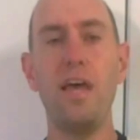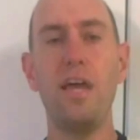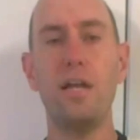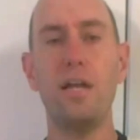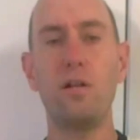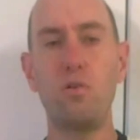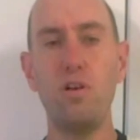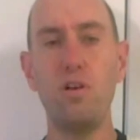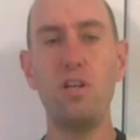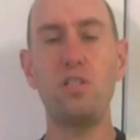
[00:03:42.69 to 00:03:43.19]

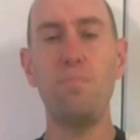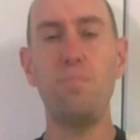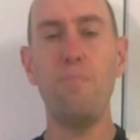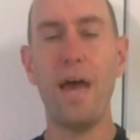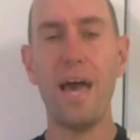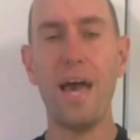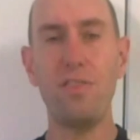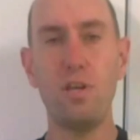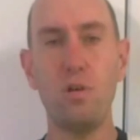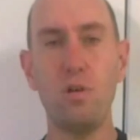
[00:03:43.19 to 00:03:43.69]
and Chris
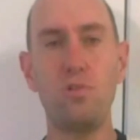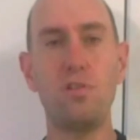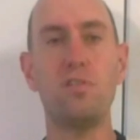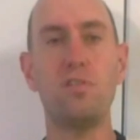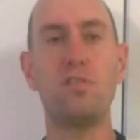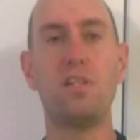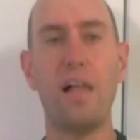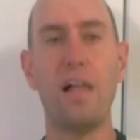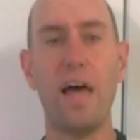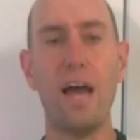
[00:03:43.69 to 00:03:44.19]
Matthews
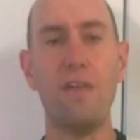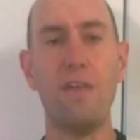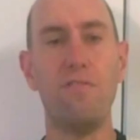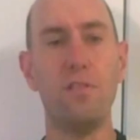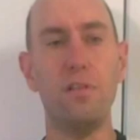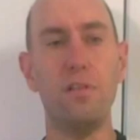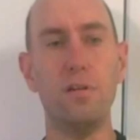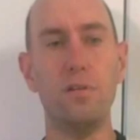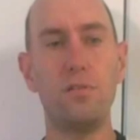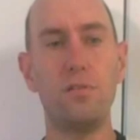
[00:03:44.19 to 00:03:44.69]
is glad
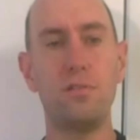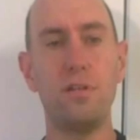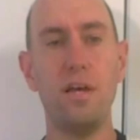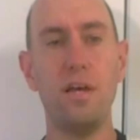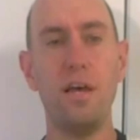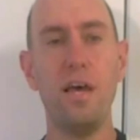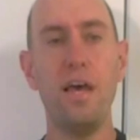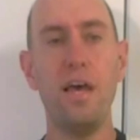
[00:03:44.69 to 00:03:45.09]
for this.